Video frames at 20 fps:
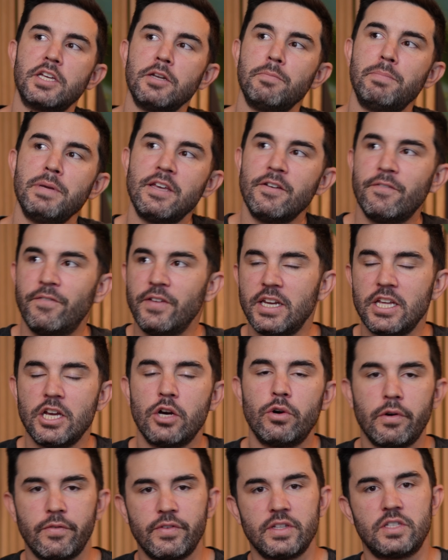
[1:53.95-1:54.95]
could be a
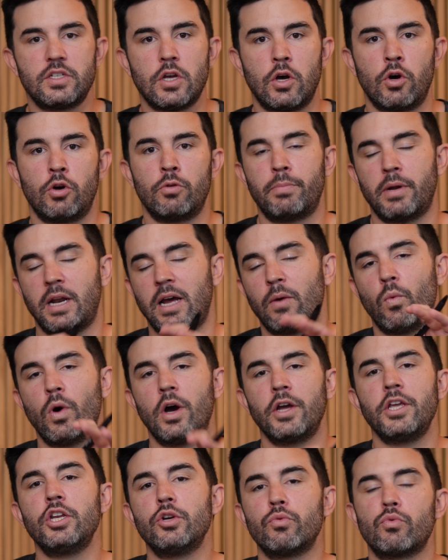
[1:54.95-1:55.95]
video of its own, but I
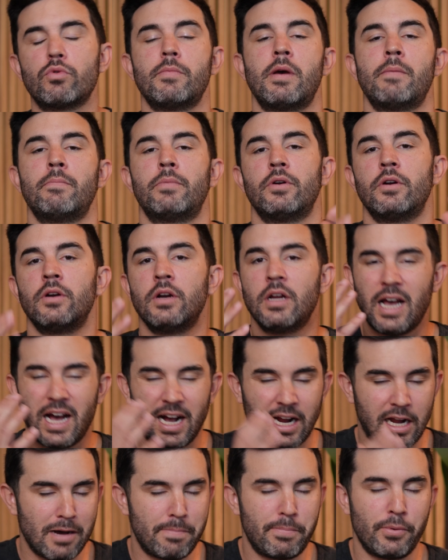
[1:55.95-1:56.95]
want you to remember a
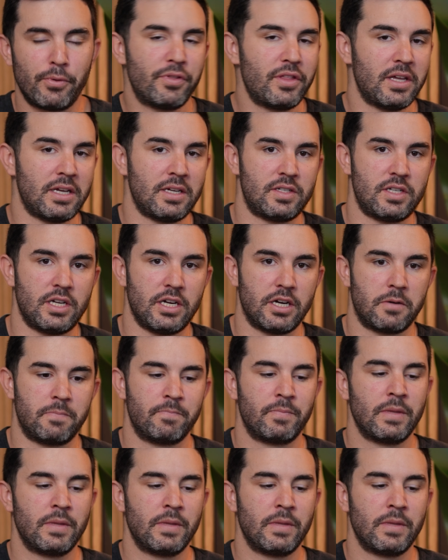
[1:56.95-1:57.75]
couple things here.